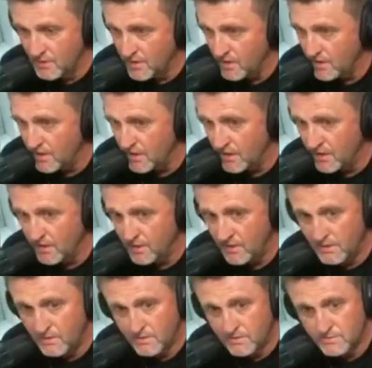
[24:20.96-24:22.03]

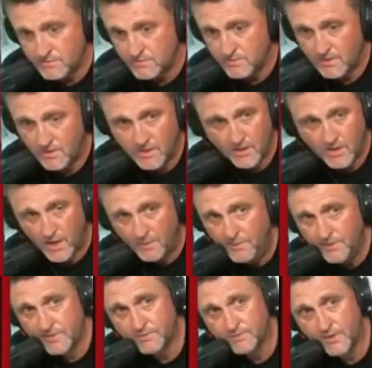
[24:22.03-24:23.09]
he
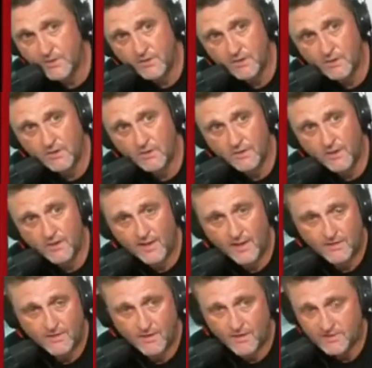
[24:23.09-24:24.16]
accompanies me.
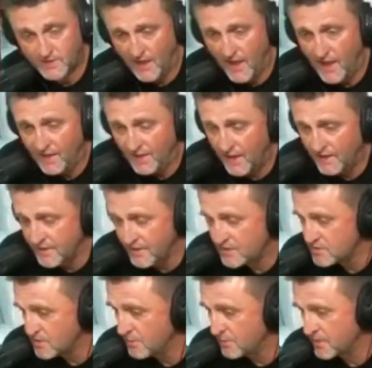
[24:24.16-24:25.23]
That's I take a
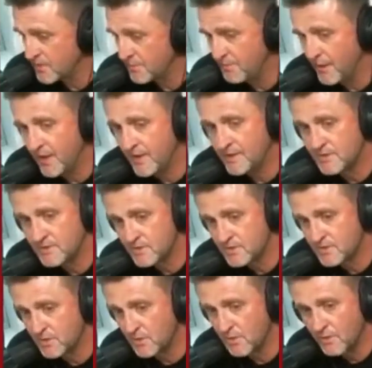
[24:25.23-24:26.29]
sober companion
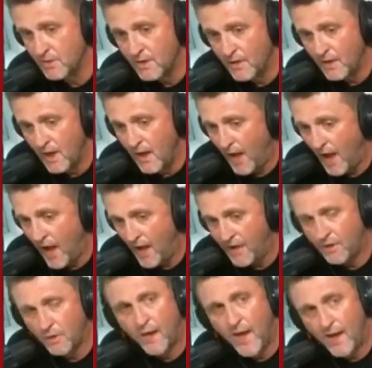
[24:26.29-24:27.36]
just so I
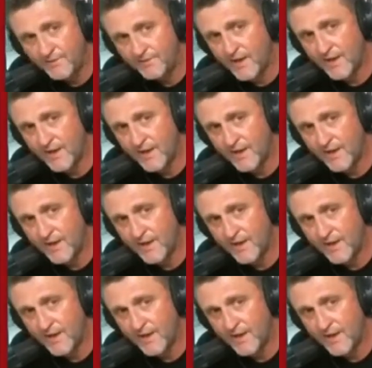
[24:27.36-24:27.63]
don't have that